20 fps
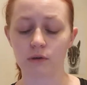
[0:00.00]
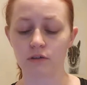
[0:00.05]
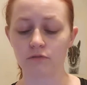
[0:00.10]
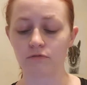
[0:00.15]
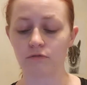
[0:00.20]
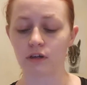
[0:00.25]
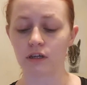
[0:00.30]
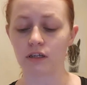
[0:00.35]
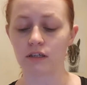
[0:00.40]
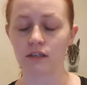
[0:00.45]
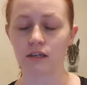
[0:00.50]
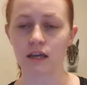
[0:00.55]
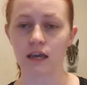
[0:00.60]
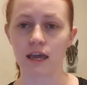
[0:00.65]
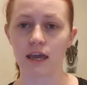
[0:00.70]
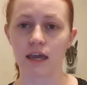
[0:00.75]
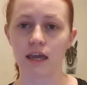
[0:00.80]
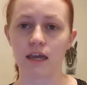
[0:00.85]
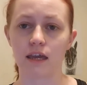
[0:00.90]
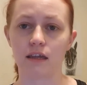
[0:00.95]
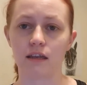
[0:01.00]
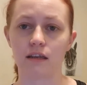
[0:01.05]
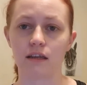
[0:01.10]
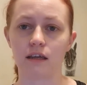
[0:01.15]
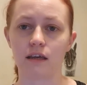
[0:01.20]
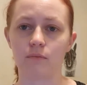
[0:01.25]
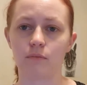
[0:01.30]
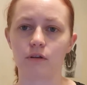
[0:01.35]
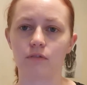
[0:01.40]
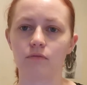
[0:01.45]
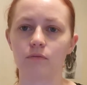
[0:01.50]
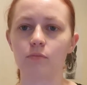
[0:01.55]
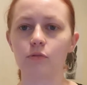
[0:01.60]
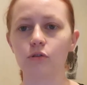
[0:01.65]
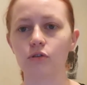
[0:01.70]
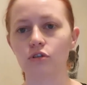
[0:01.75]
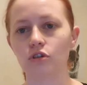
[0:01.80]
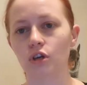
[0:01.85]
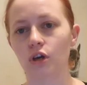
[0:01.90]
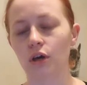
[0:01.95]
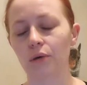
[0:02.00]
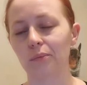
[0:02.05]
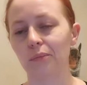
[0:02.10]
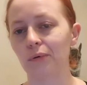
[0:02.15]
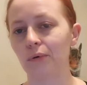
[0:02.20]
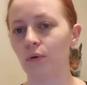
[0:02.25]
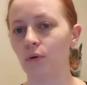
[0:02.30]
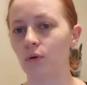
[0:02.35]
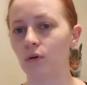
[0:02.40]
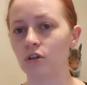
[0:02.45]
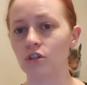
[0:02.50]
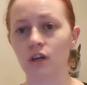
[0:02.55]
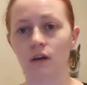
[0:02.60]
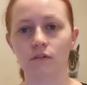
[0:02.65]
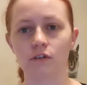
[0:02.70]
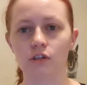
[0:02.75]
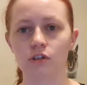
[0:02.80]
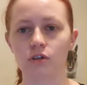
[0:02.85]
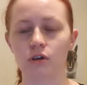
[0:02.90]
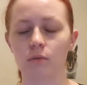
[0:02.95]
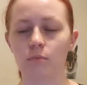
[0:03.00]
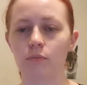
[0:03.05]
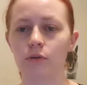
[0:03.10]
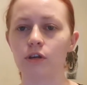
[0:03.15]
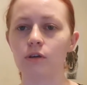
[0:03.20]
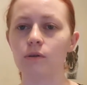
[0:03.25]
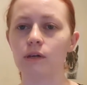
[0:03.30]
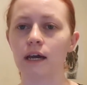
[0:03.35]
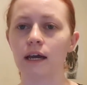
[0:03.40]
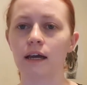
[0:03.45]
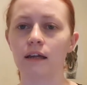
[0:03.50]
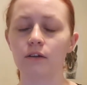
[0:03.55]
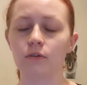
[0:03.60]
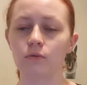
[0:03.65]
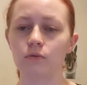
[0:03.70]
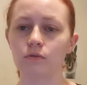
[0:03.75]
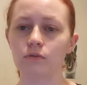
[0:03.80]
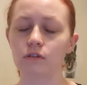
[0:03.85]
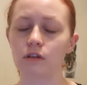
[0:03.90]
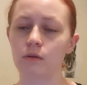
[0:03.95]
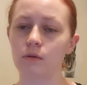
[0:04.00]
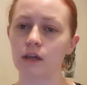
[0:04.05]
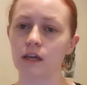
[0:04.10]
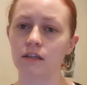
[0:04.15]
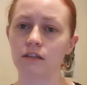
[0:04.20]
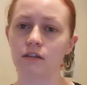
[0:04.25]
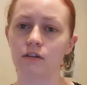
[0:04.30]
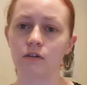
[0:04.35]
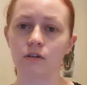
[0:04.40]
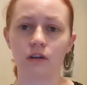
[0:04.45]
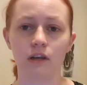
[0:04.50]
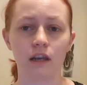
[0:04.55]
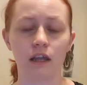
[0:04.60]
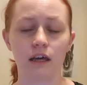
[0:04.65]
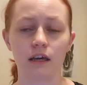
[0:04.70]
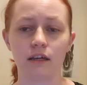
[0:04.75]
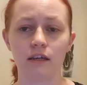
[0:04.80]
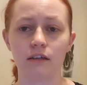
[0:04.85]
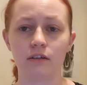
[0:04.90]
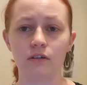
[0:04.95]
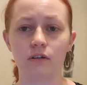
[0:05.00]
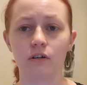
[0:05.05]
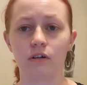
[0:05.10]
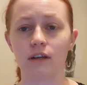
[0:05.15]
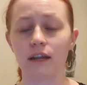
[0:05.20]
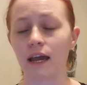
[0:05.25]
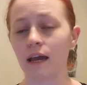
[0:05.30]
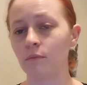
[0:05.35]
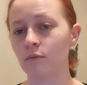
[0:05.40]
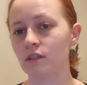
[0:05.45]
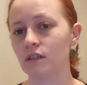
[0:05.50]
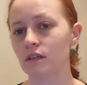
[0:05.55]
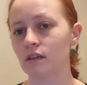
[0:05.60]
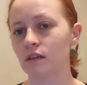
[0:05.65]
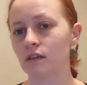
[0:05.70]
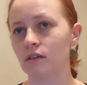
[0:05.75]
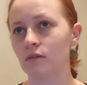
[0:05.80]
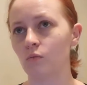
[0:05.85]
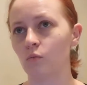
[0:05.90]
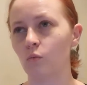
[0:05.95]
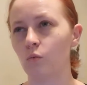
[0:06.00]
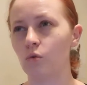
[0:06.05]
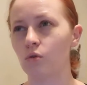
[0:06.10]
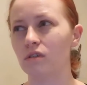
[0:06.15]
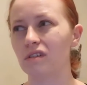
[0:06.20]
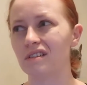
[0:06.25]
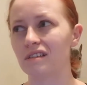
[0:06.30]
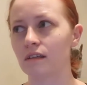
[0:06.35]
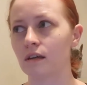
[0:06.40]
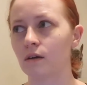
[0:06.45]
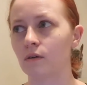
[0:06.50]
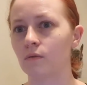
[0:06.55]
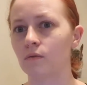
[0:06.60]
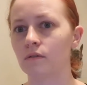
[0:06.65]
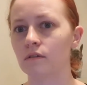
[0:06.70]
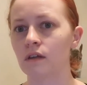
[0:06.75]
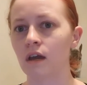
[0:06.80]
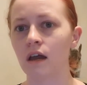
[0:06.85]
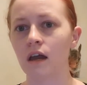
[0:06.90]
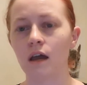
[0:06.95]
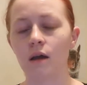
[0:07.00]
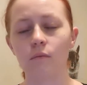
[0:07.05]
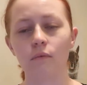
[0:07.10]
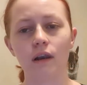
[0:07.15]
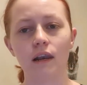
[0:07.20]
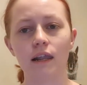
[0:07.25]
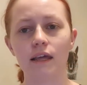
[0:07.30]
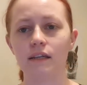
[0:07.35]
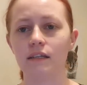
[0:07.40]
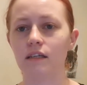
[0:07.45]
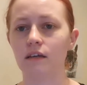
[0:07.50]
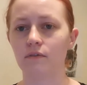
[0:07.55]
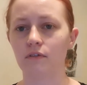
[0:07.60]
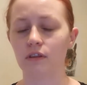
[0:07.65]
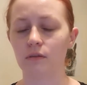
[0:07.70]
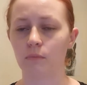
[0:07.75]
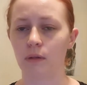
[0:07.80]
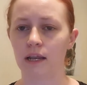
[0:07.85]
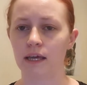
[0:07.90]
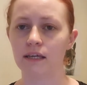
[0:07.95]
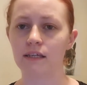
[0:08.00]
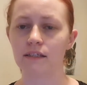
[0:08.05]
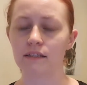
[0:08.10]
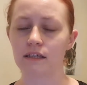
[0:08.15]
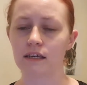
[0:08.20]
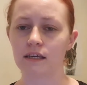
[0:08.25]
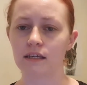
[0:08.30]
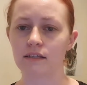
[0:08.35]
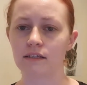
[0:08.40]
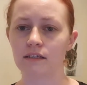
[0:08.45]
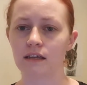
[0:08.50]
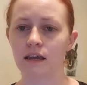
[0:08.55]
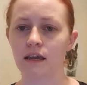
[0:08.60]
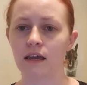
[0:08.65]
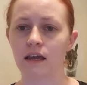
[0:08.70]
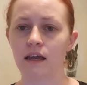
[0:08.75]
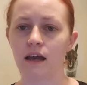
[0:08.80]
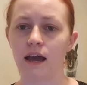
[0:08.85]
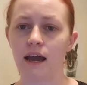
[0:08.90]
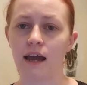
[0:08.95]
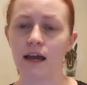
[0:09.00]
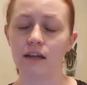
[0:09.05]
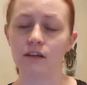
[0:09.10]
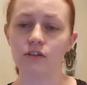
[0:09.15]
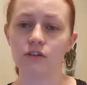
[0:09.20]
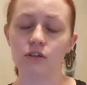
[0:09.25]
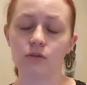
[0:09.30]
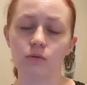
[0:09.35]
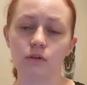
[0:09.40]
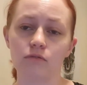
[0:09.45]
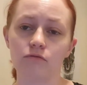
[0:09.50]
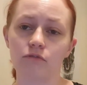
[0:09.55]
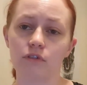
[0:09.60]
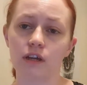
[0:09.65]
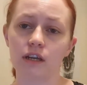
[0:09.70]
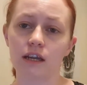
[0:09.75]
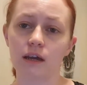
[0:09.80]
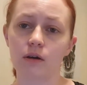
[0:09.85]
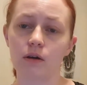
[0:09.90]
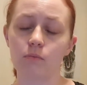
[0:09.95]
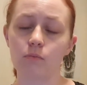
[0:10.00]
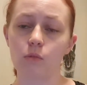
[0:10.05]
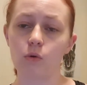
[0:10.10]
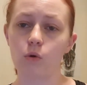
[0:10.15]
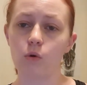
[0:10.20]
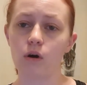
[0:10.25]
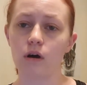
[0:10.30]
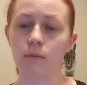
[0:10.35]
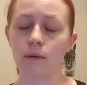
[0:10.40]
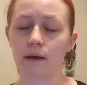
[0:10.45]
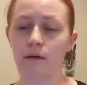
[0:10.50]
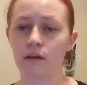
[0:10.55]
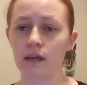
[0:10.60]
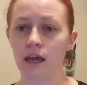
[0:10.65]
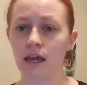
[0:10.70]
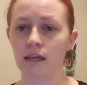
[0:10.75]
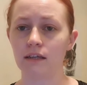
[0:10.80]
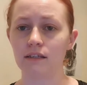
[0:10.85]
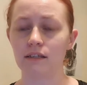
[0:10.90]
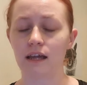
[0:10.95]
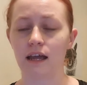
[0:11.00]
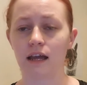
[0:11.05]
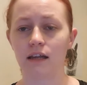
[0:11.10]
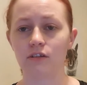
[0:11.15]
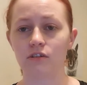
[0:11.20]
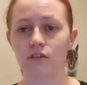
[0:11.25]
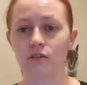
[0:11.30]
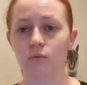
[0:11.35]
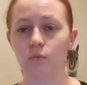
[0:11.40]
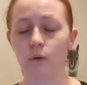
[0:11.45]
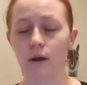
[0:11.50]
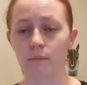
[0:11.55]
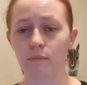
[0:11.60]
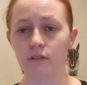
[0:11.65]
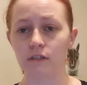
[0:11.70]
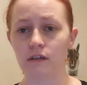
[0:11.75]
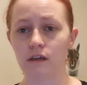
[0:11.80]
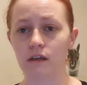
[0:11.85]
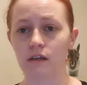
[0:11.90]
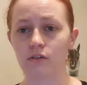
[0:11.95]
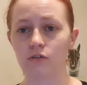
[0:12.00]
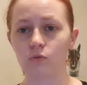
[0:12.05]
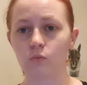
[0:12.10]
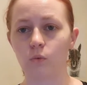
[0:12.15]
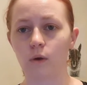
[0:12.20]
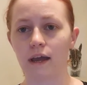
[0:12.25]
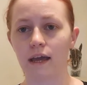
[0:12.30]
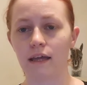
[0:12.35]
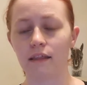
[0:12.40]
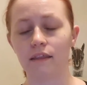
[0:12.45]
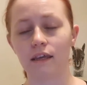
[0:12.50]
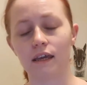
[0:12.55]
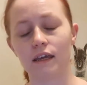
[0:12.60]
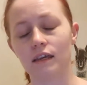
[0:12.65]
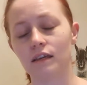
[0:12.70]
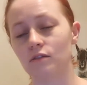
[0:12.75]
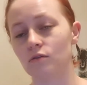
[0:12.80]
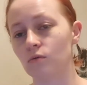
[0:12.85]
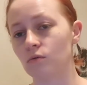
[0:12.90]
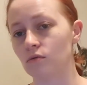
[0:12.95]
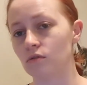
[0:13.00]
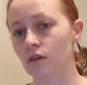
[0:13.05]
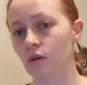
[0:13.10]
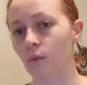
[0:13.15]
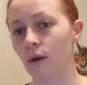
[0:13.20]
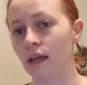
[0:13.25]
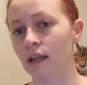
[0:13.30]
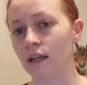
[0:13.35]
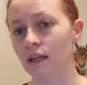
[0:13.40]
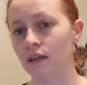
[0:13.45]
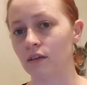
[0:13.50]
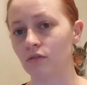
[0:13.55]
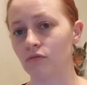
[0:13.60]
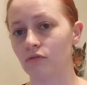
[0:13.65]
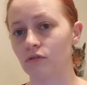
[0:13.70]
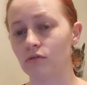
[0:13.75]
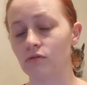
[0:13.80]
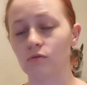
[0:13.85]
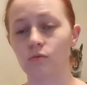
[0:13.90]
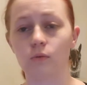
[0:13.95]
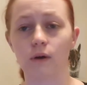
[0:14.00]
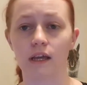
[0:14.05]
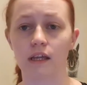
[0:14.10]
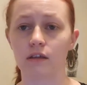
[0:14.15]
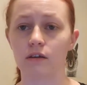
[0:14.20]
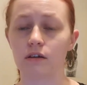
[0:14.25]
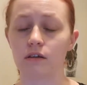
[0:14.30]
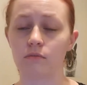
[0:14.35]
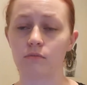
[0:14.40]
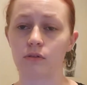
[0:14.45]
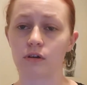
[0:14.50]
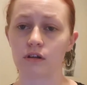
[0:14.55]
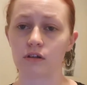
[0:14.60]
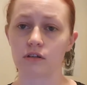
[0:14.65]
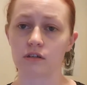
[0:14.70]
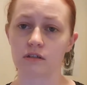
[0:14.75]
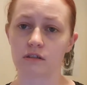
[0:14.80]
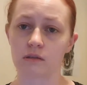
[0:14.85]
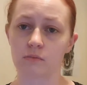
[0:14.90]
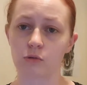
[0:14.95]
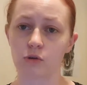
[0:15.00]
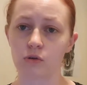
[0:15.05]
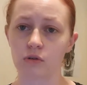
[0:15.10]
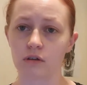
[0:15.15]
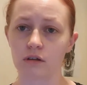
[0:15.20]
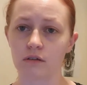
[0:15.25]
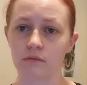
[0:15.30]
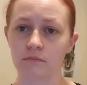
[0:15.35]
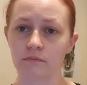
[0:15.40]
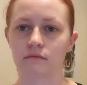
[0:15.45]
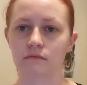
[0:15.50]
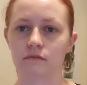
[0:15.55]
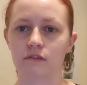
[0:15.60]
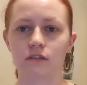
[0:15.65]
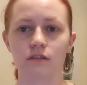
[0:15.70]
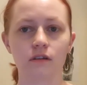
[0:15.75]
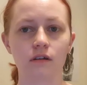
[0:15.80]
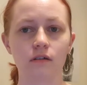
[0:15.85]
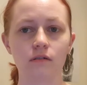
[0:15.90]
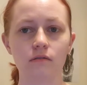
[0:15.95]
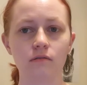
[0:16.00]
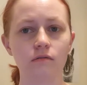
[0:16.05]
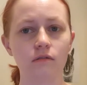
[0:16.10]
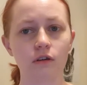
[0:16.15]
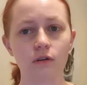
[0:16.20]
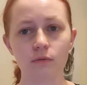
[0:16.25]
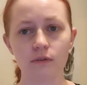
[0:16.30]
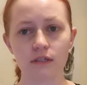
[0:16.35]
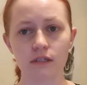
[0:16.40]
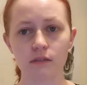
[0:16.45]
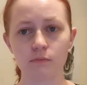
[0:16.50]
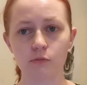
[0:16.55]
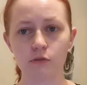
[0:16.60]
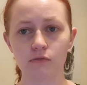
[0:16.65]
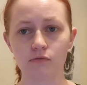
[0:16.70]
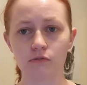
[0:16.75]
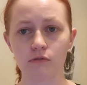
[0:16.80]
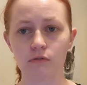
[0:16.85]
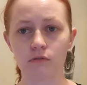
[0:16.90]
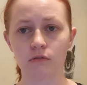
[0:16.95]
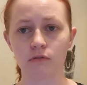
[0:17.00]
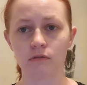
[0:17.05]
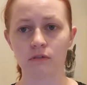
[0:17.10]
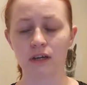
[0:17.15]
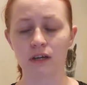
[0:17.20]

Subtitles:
well find it in a bit of a bookshop or a charity shop, but you can also get it online on Amazon, Waterstones, plenty of other places, and you can find out more about Kate at her website, where there is also a link through to where you can purchase the book. So who is this book for?